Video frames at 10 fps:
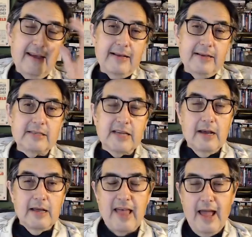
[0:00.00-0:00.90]
is
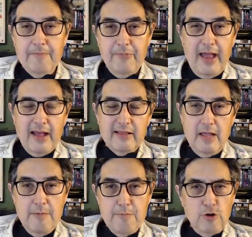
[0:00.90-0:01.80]
that, that
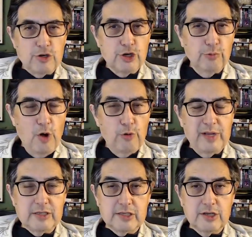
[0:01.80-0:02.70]
the emotional
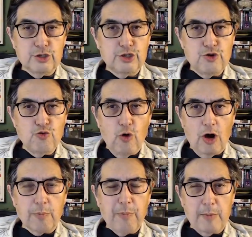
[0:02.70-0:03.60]
moments do
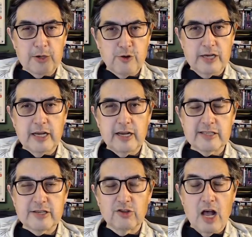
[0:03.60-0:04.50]
work. Barbra Streisand can
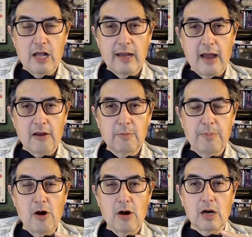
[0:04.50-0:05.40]
still knock it out of the
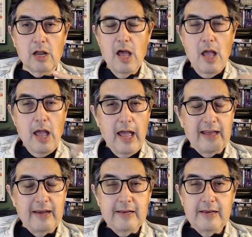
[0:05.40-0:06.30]
park.
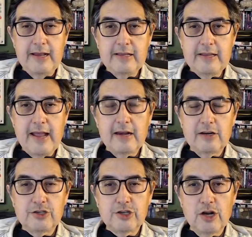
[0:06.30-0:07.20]
And in
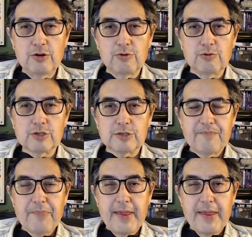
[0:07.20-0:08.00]
Indiana Jones,